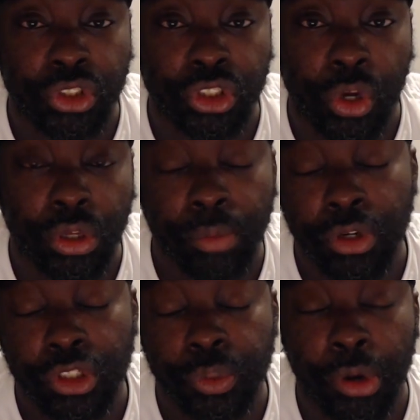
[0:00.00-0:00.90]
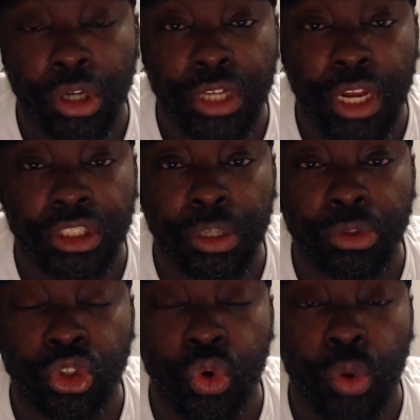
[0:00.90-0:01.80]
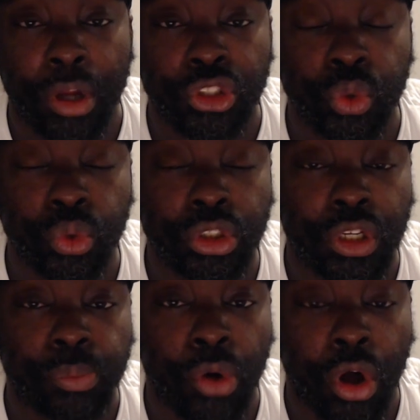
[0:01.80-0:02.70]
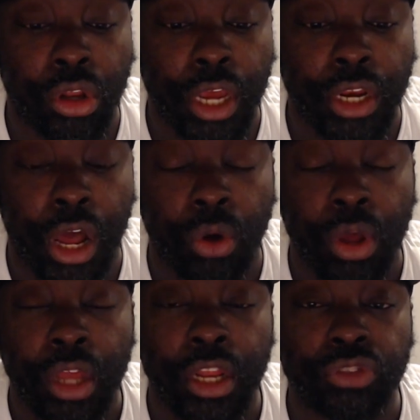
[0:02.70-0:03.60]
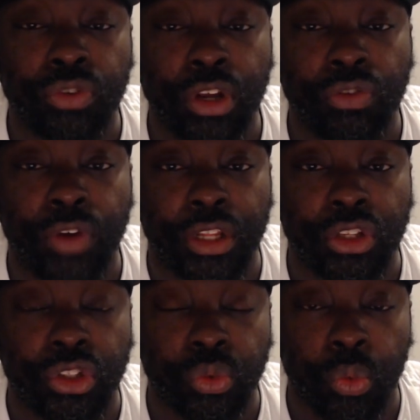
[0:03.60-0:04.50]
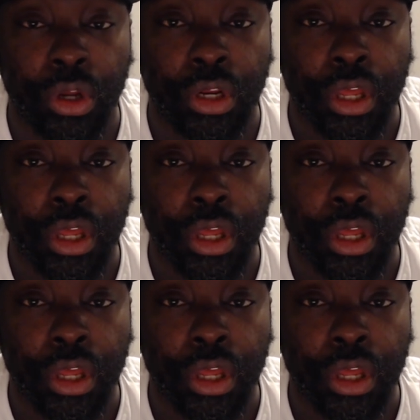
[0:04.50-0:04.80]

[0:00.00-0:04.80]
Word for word: So give me the Spurs, and that's number two on my two team parlay. Now let's reiterate this one.